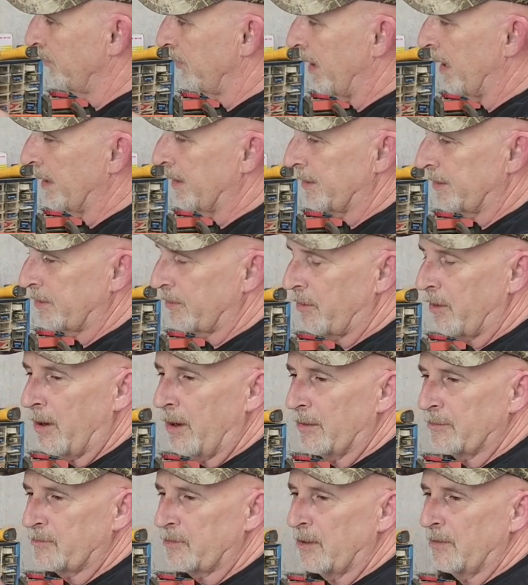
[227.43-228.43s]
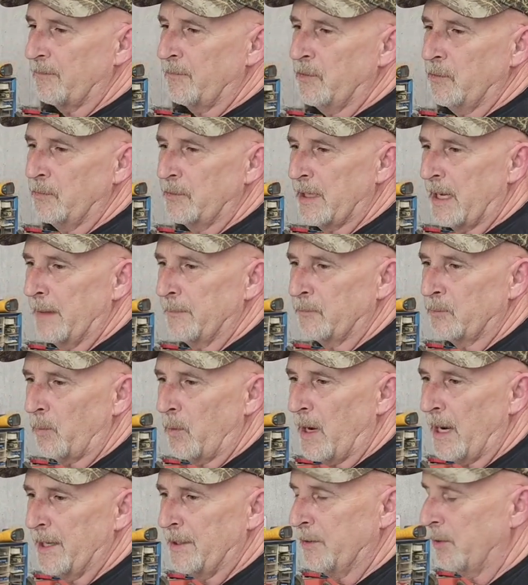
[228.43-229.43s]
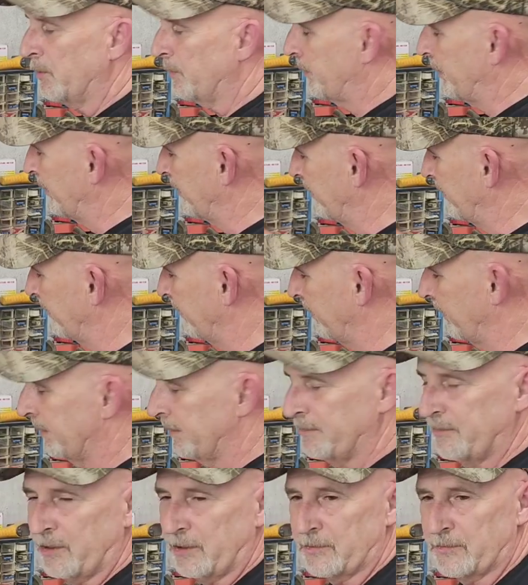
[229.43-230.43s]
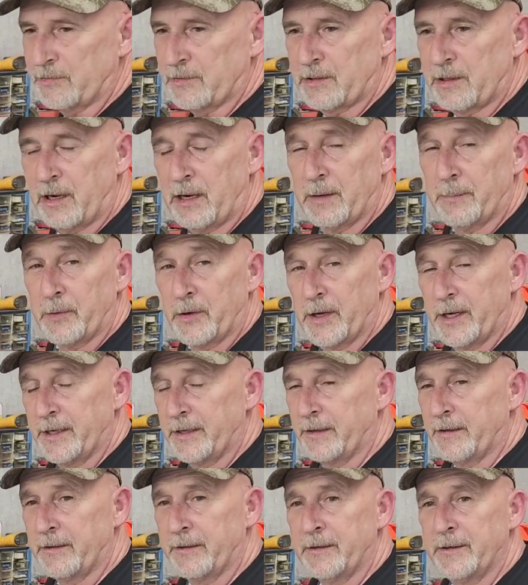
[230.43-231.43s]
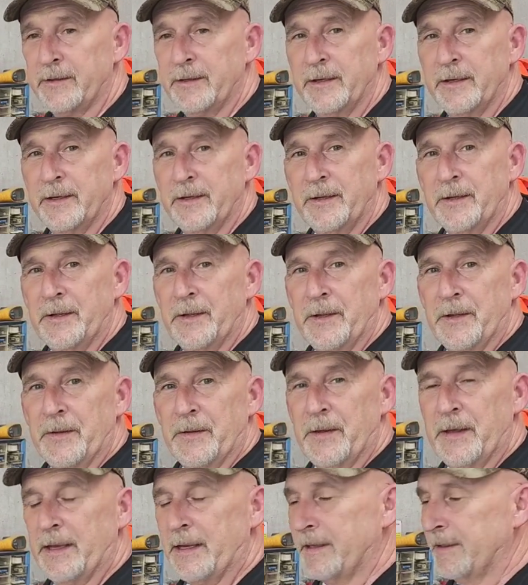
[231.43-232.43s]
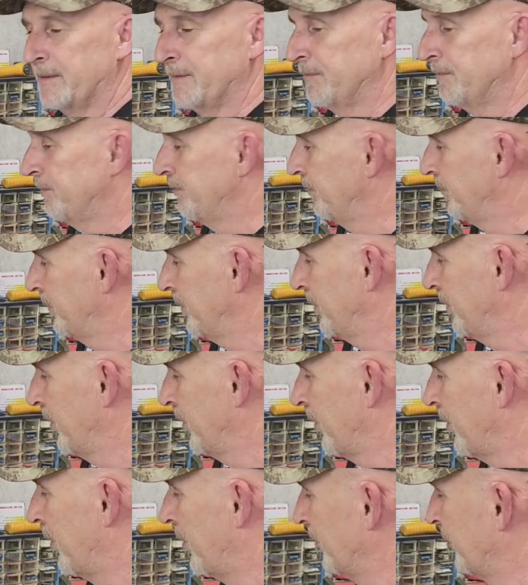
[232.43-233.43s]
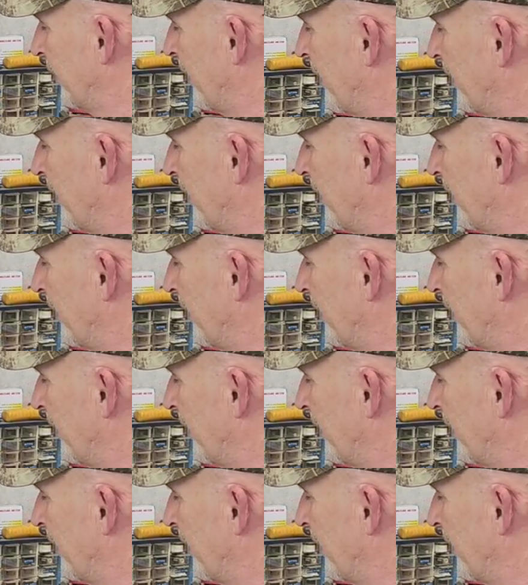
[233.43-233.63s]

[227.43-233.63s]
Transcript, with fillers: and drag it across it a few times wide open and it adjusts the carburetor and and you're all